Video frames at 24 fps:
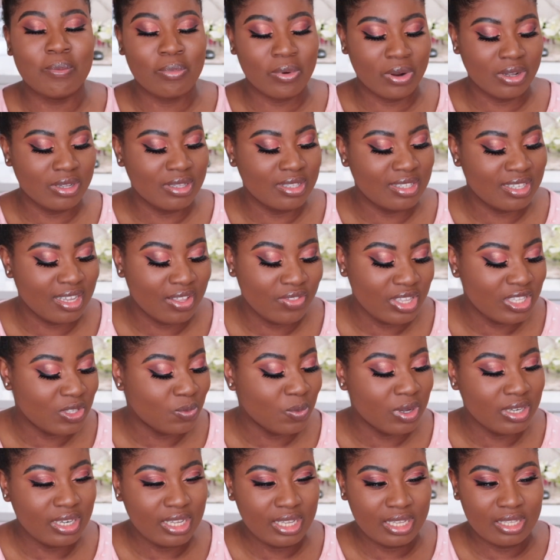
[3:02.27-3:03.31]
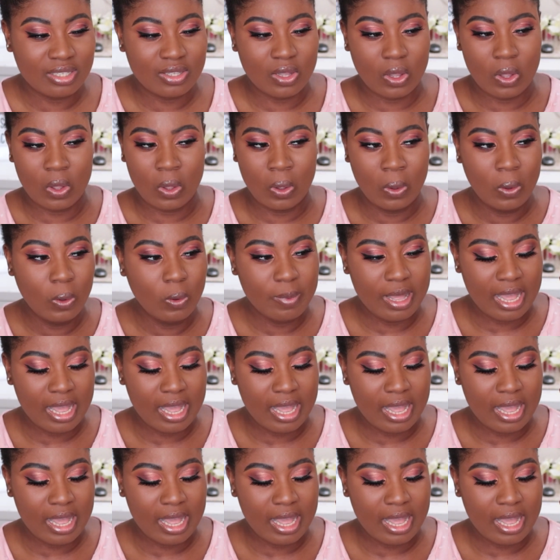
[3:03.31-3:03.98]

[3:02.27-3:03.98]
bronzer. This one is all